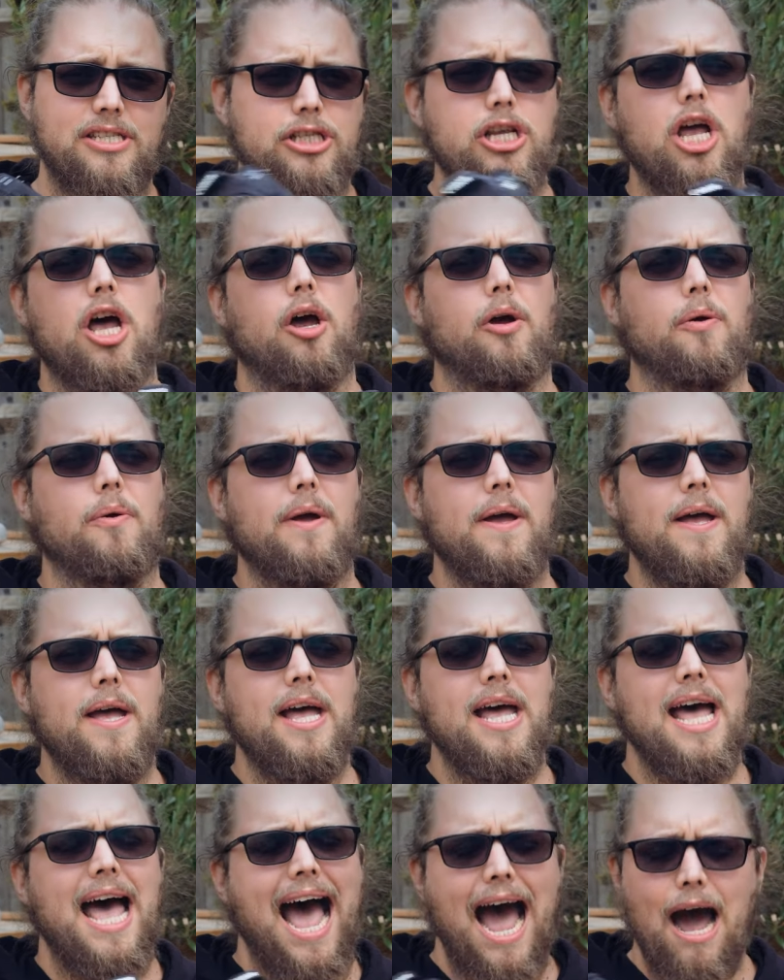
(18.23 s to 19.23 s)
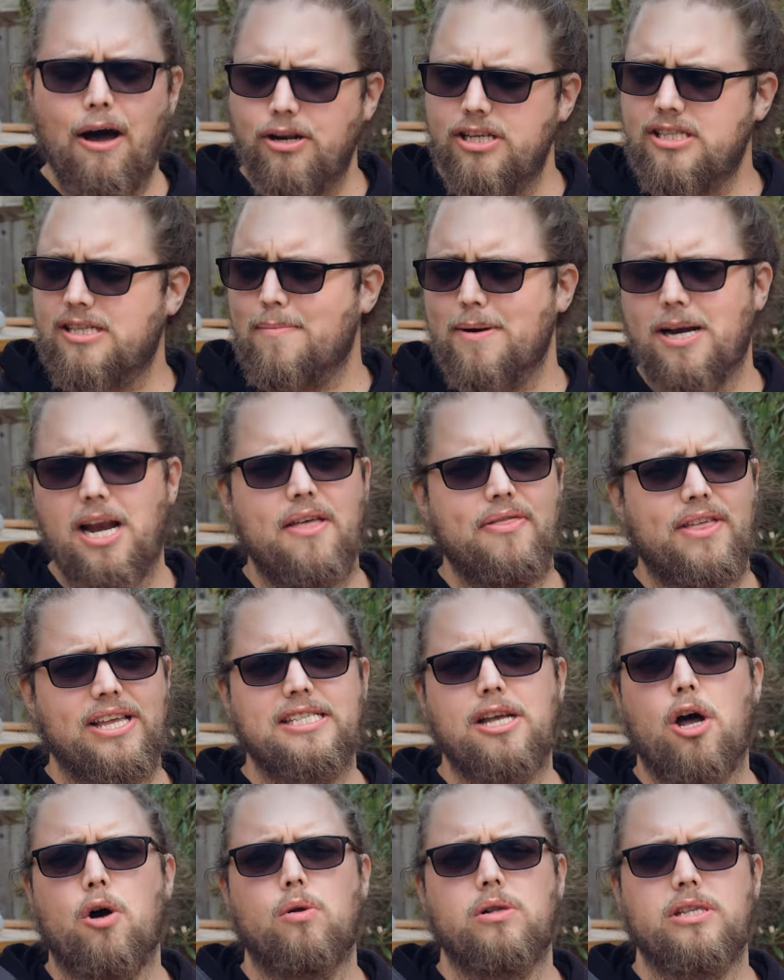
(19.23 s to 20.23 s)
So, how does something like
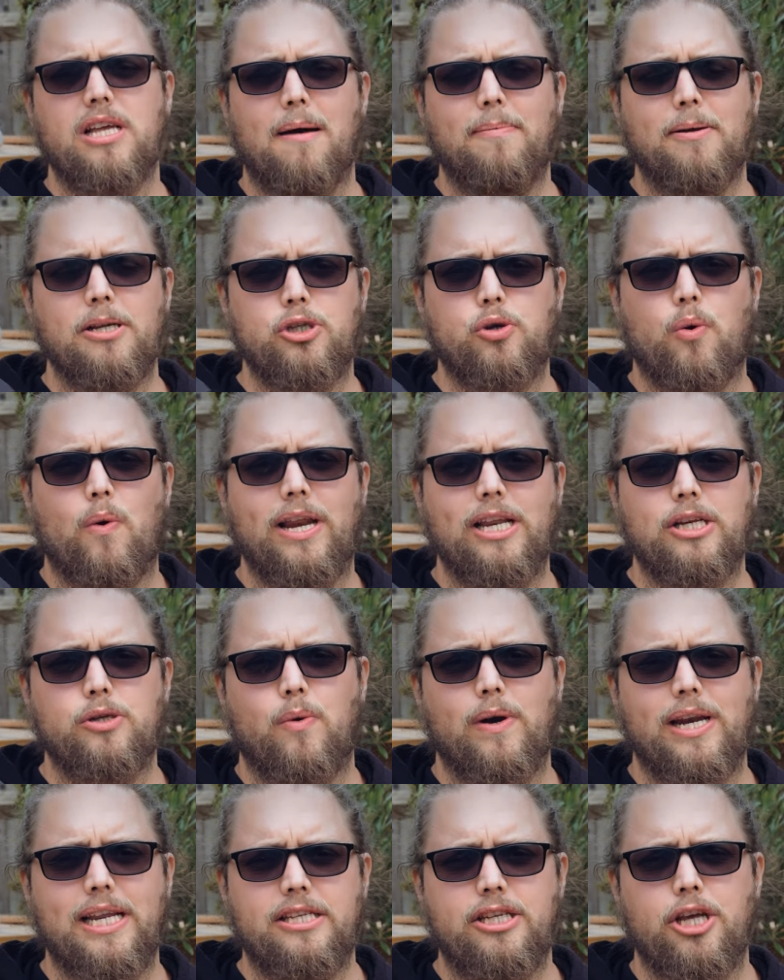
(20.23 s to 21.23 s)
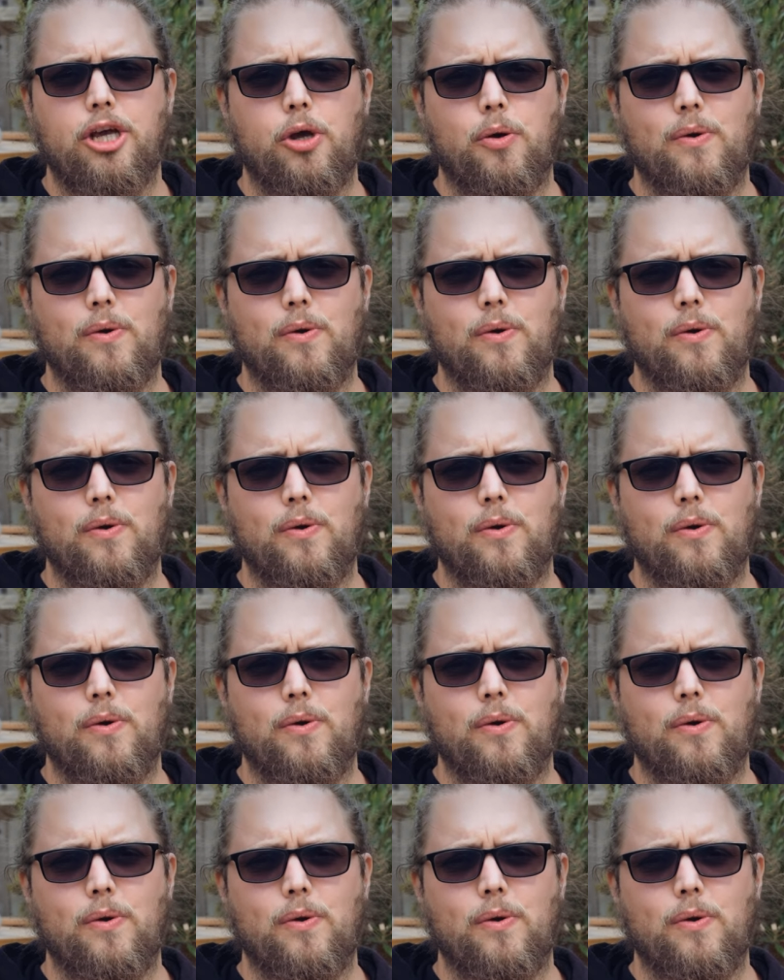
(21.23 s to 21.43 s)
this hold up in 2022?